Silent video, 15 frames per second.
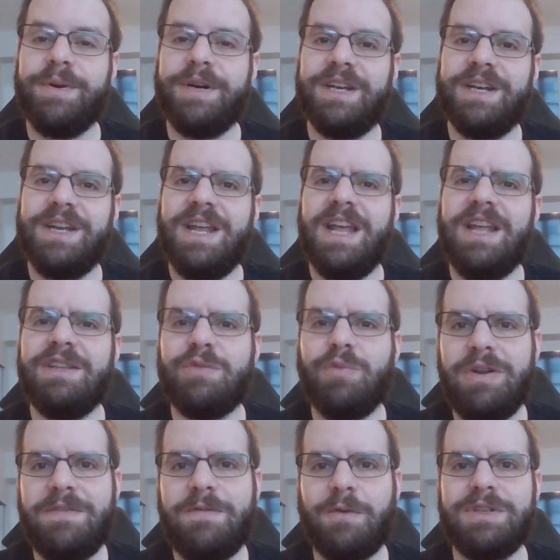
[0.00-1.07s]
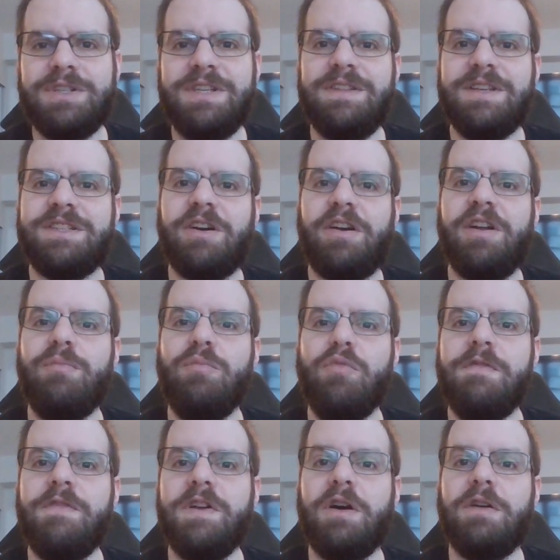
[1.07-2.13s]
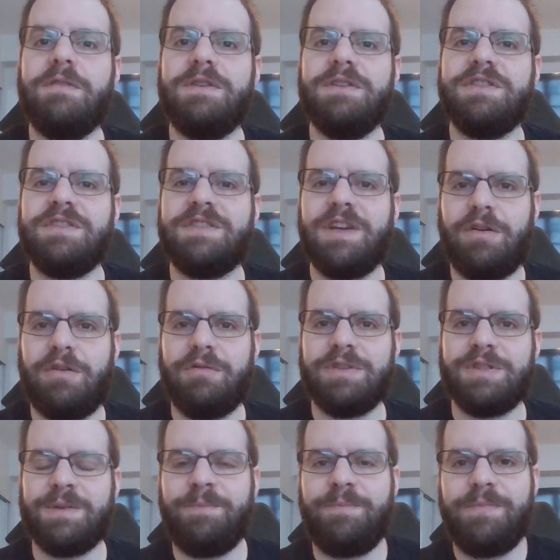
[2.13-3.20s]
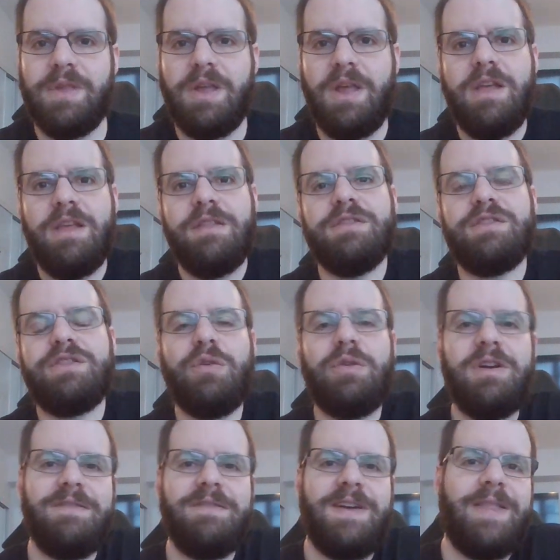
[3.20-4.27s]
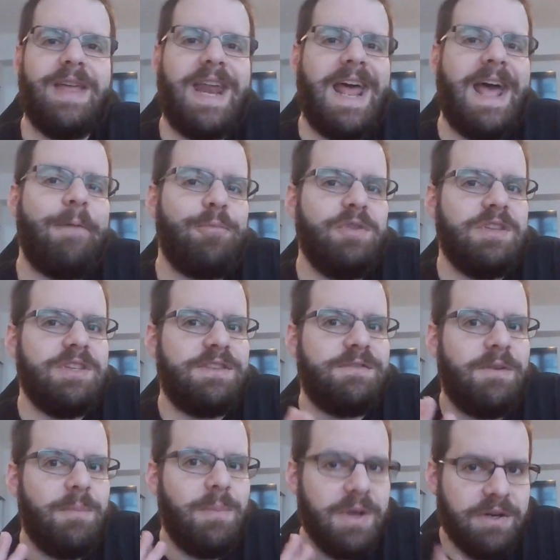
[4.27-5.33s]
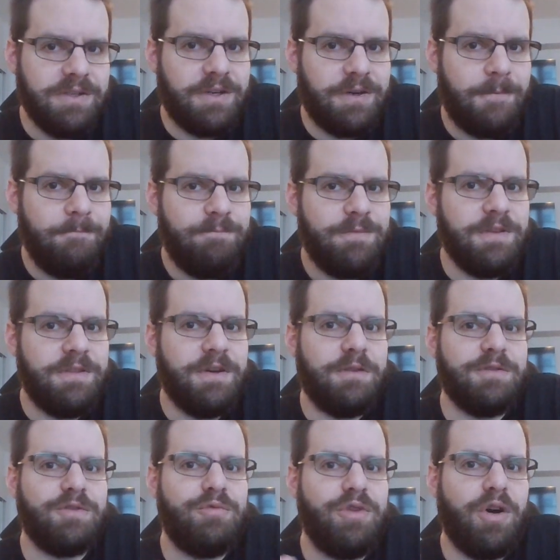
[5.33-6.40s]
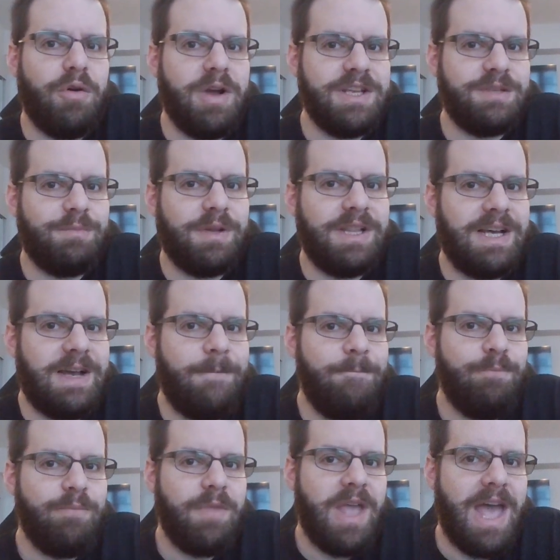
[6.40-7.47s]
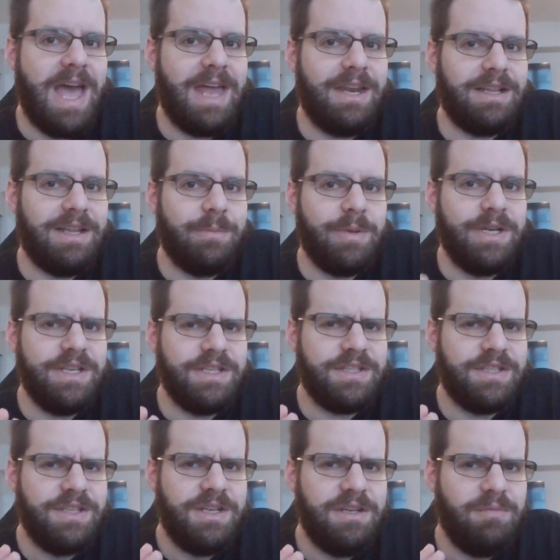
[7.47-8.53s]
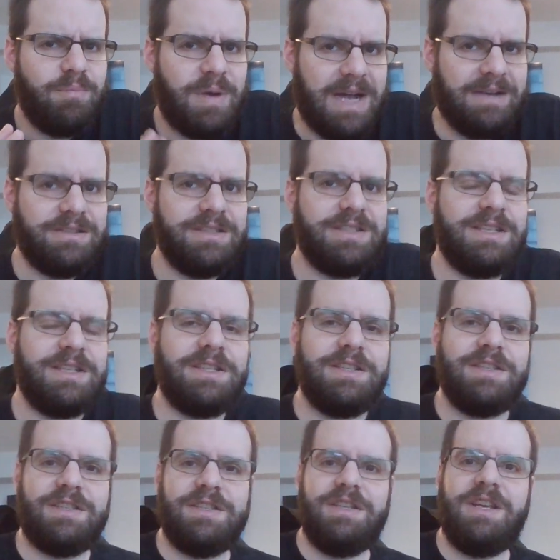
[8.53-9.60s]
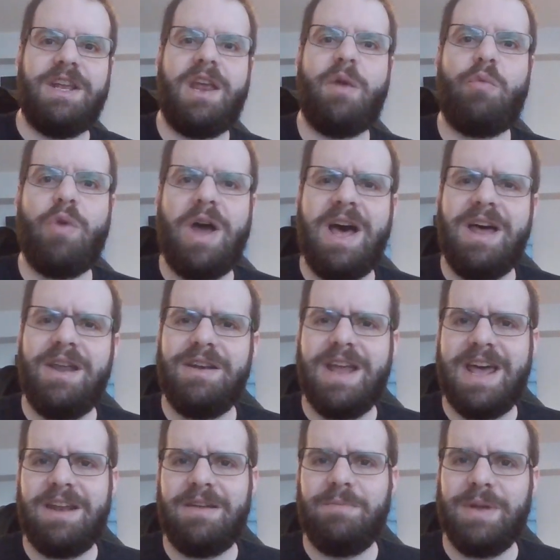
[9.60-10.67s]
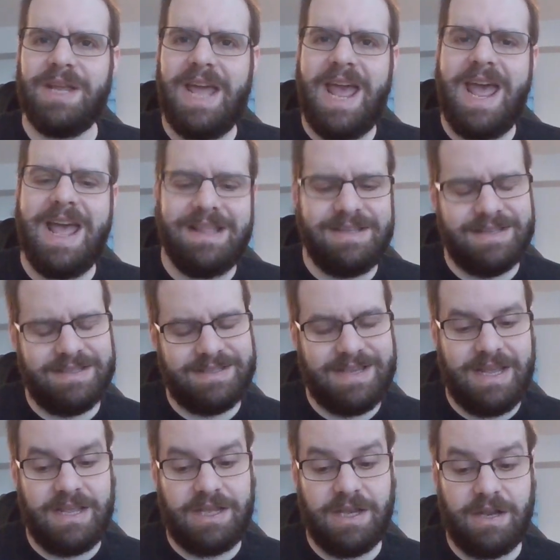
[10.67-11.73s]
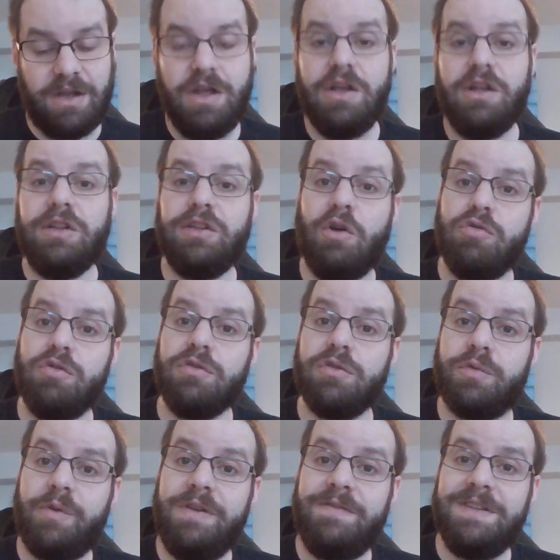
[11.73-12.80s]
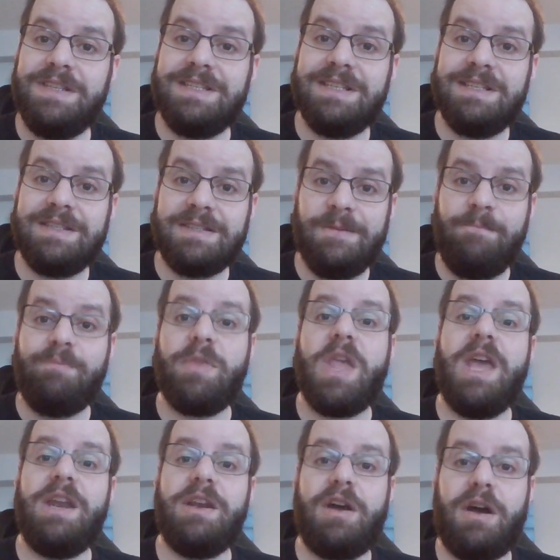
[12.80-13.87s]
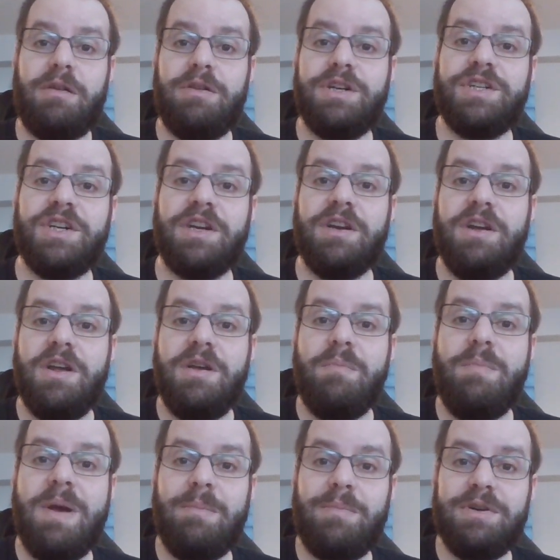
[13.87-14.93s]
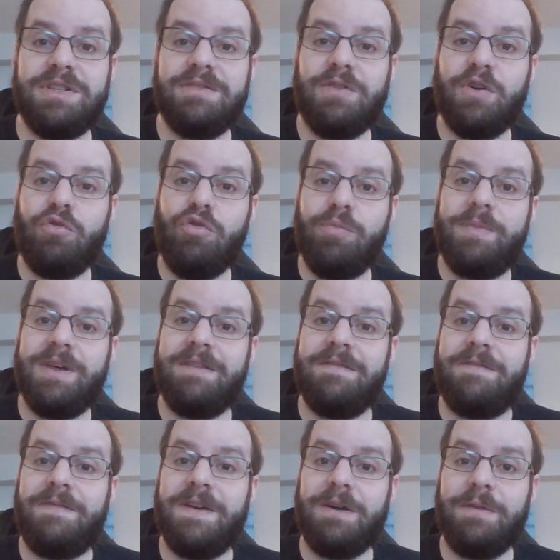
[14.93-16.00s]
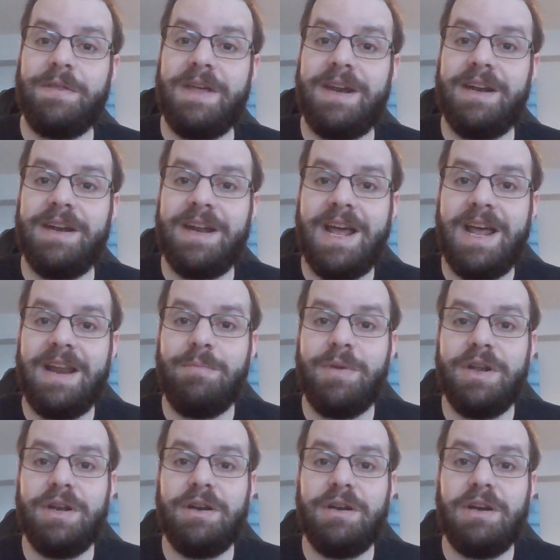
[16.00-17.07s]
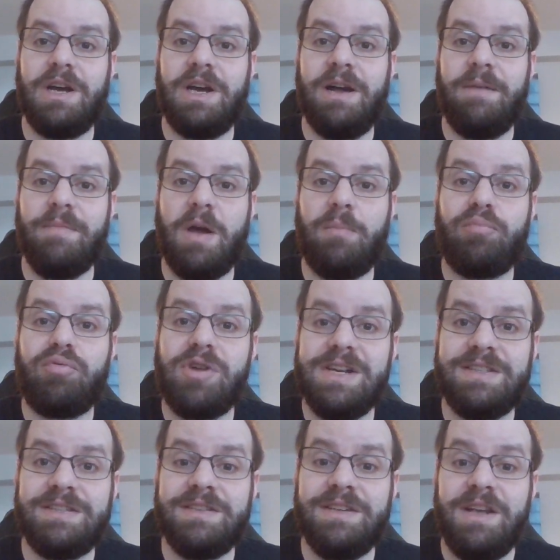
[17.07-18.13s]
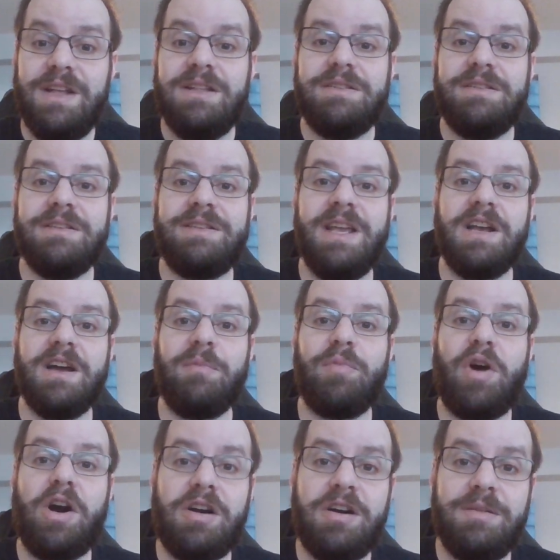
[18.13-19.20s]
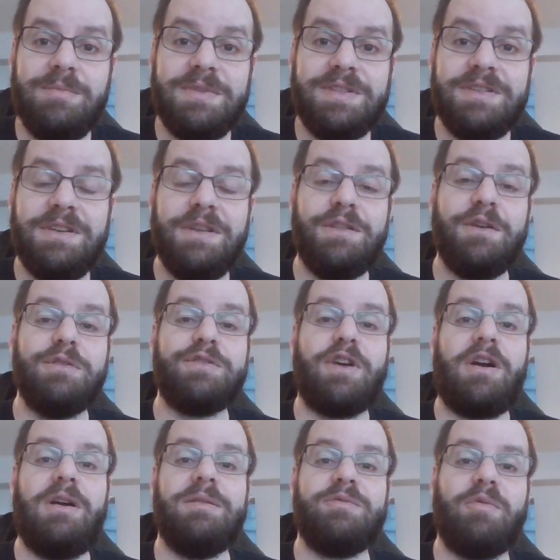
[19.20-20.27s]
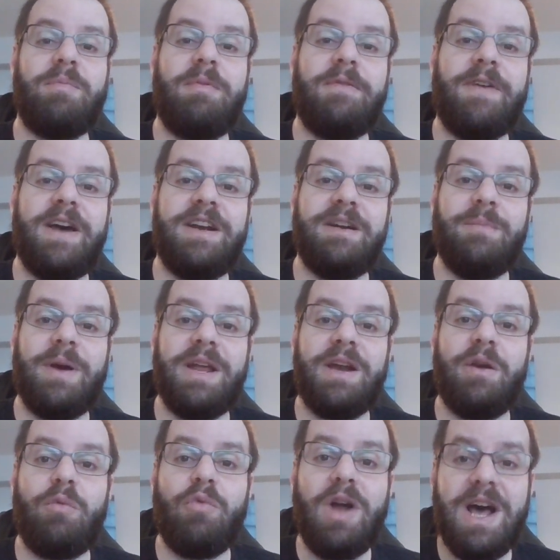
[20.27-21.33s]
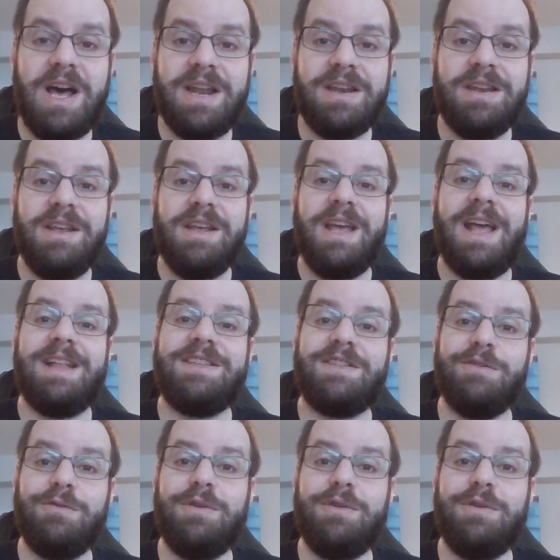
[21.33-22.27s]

but in 2014 they started moving over to terrorism. The story of how that happened is familiar to those who know Hezbollah and Lebanese politics. Iran had a big hand in taking local grievances encouraging members of a group that felt that it had been um, oppressed to take up arms. Those arms were provided by Iran, and